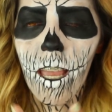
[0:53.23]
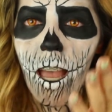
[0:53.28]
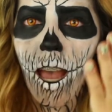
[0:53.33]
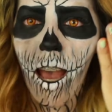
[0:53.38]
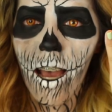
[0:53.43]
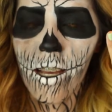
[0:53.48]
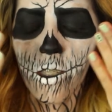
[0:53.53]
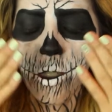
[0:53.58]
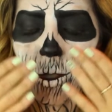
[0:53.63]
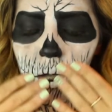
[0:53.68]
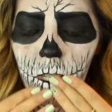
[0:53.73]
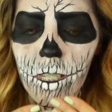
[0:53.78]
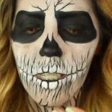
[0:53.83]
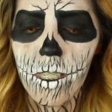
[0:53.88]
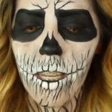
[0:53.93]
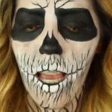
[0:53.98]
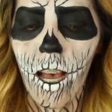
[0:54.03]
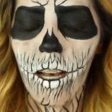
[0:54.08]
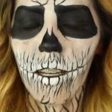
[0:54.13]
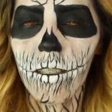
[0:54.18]
As you can
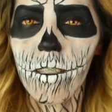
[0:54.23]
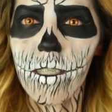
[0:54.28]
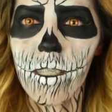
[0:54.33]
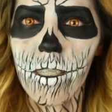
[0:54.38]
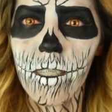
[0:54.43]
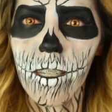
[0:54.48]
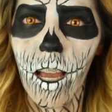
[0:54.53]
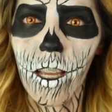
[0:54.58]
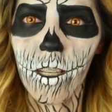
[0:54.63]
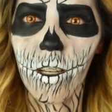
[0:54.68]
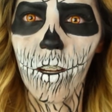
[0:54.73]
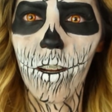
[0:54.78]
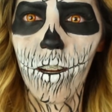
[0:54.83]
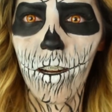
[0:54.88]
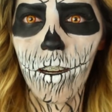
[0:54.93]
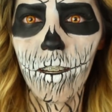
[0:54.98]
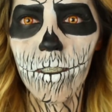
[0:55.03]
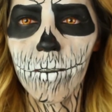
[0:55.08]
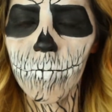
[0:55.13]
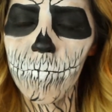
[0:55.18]
tell, it's not
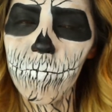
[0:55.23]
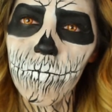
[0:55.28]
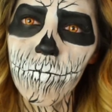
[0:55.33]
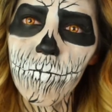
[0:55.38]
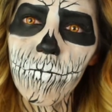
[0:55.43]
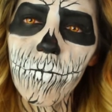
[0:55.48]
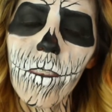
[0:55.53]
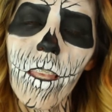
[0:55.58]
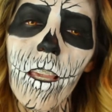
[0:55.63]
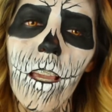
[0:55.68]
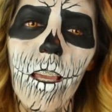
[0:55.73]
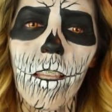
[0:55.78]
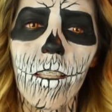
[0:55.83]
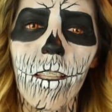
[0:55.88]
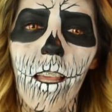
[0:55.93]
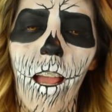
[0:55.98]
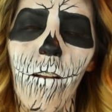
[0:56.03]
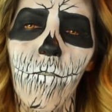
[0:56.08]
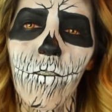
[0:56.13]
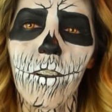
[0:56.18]
your
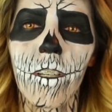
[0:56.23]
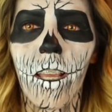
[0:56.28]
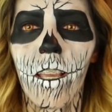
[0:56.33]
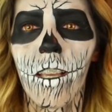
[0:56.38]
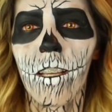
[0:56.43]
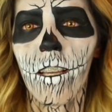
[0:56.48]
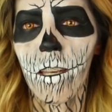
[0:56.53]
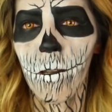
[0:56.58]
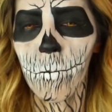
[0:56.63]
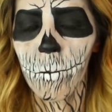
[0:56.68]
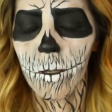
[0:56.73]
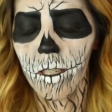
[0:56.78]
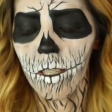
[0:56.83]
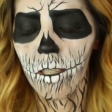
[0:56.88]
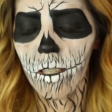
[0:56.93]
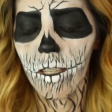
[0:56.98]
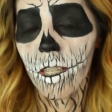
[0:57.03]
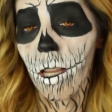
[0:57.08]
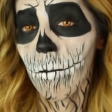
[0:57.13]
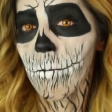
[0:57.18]
everyday kind of beauty
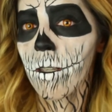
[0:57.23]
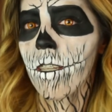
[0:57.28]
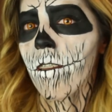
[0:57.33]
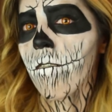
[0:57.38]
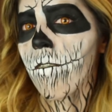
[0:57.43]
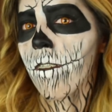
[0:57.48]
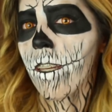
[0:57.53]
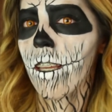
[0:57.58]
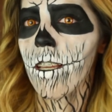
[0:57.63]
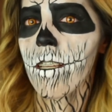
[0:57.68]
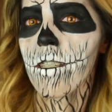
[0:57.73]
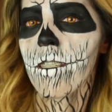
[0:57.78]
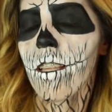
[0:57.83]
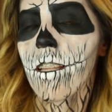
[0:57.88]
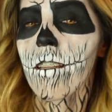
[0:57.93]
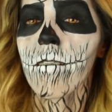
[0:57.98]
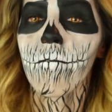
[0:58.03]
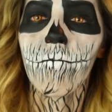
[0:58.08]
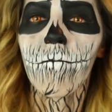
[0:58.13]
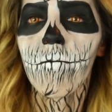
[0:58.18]
look. I mean, if it is,
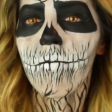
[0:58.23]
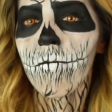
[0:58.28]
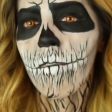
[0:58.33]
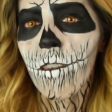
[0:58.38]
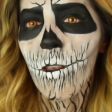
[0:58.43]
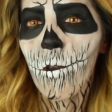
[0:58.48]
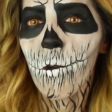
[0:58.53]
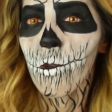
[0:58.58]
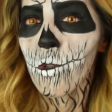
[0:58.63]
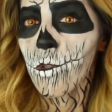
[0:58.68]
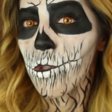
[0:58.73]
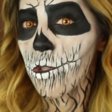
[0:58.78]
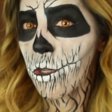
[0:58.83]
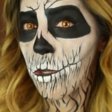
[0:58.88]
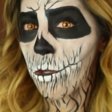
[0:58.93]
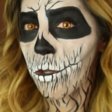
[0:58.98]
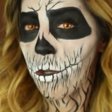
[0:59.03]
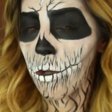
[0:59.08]
then suit